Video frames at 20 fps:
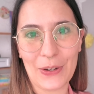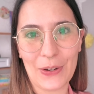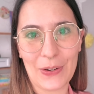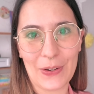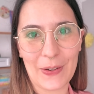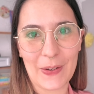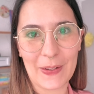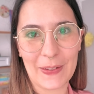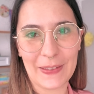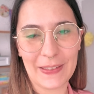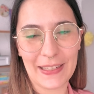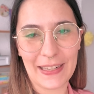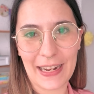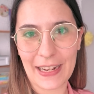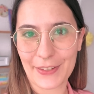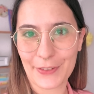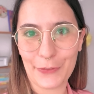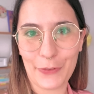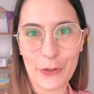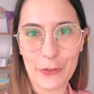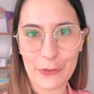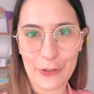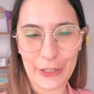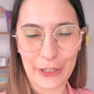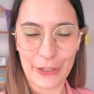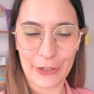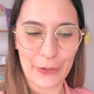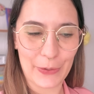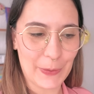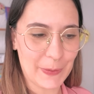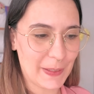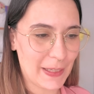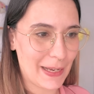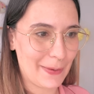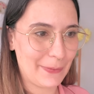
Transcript: on the next few videos.